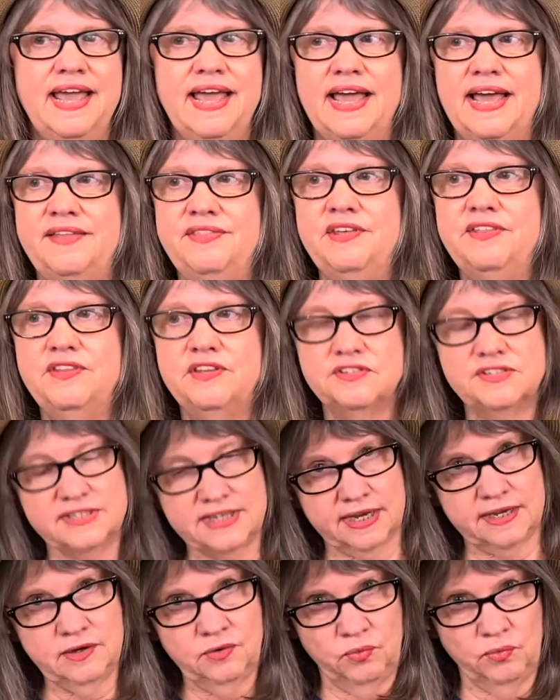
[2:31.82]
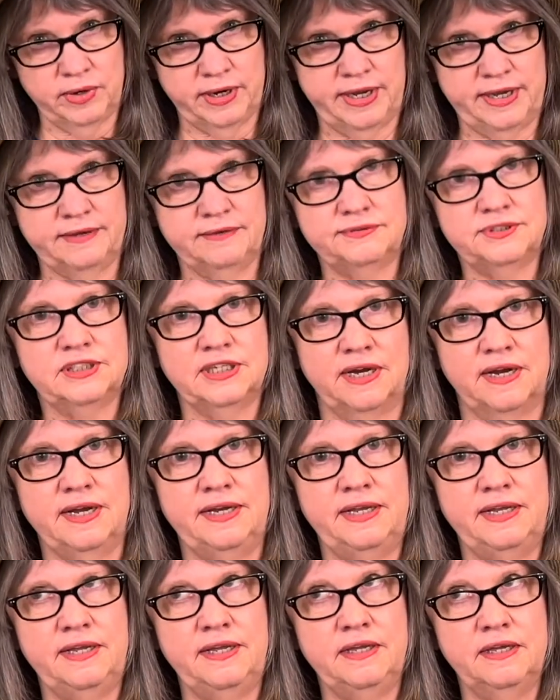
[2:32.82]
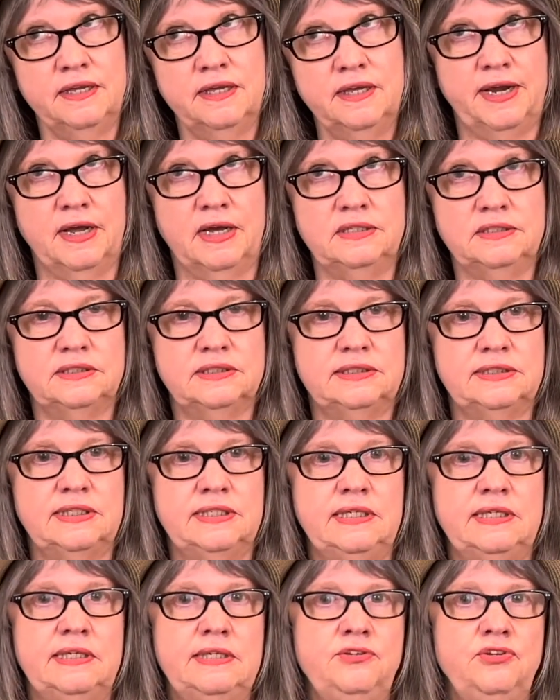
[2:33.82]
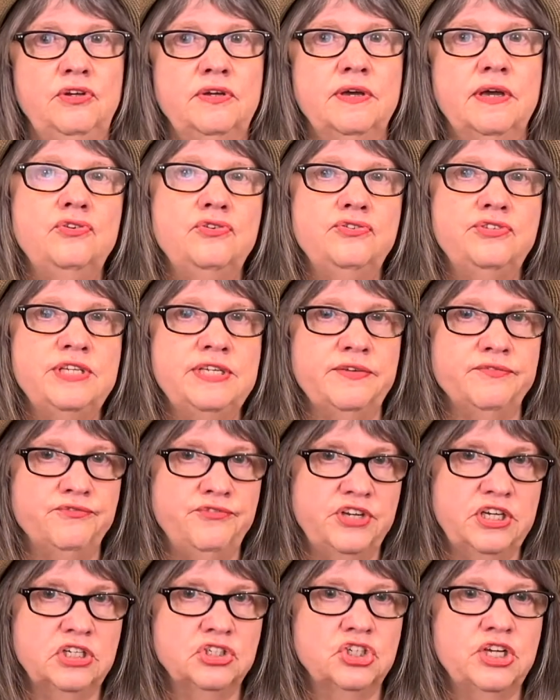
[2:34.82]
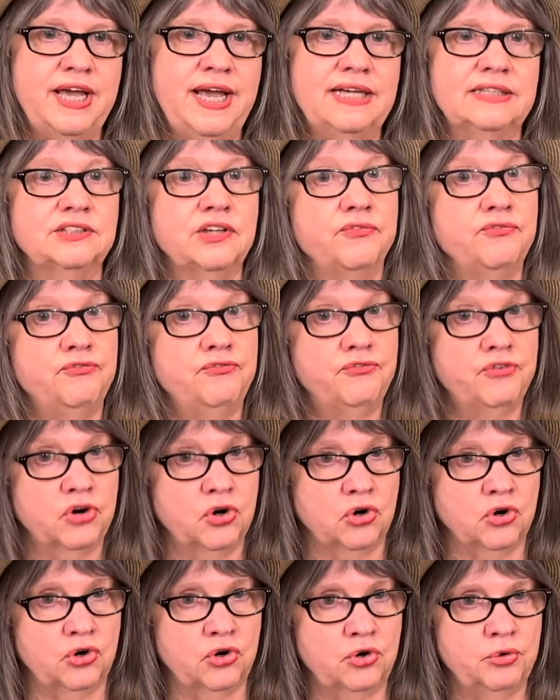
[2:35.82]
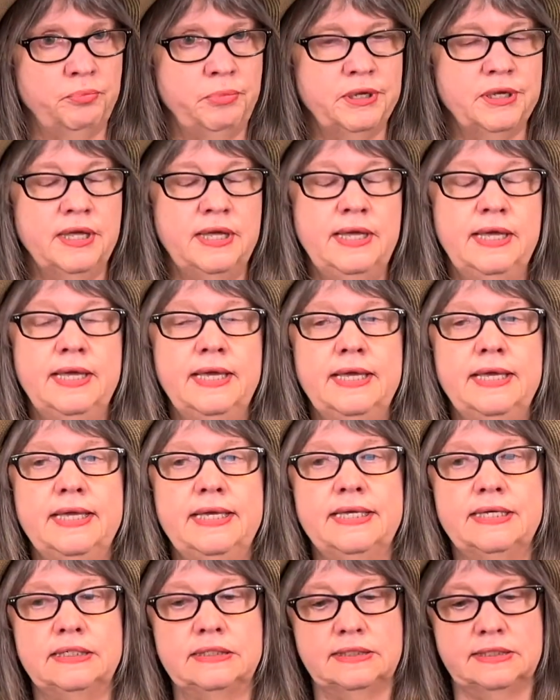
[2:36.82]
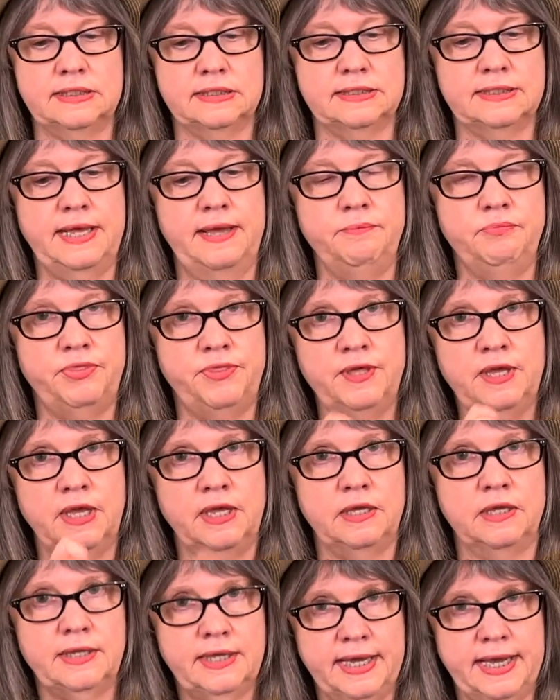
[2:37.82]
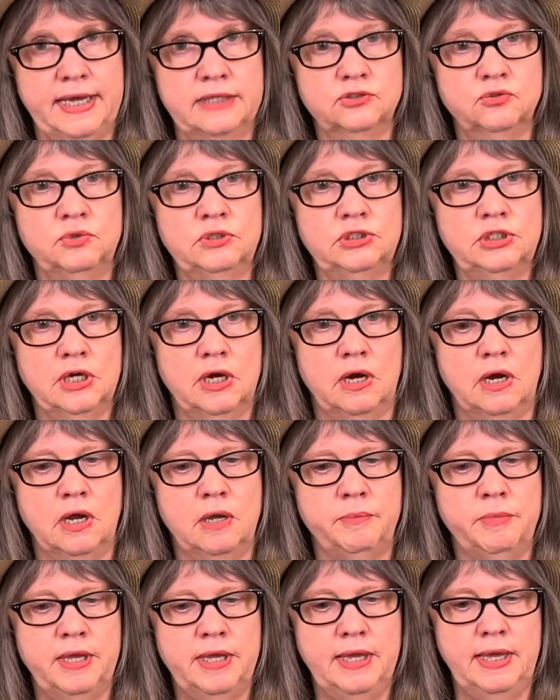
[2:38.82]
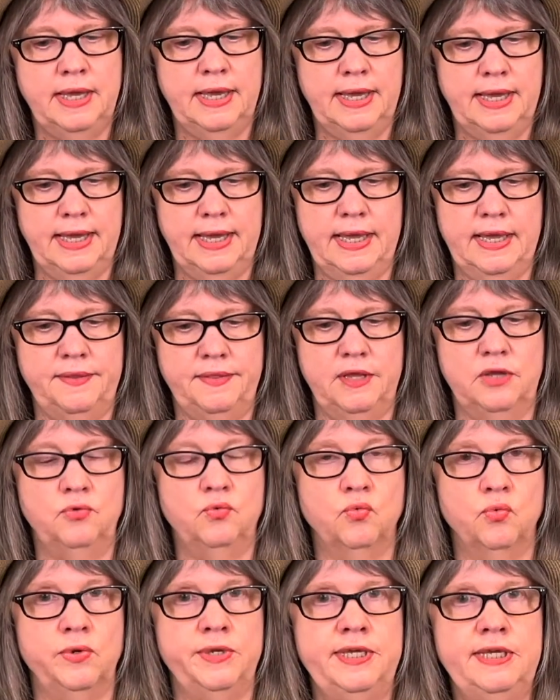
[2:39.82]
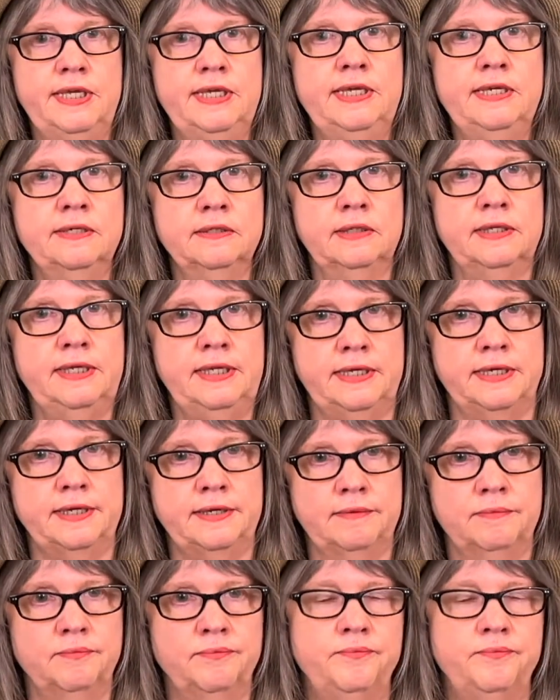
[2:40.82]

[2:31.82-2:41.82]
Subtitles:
And then the second way of signing that I see using fish as a verb is the same thing. Cast one time and then reel it in.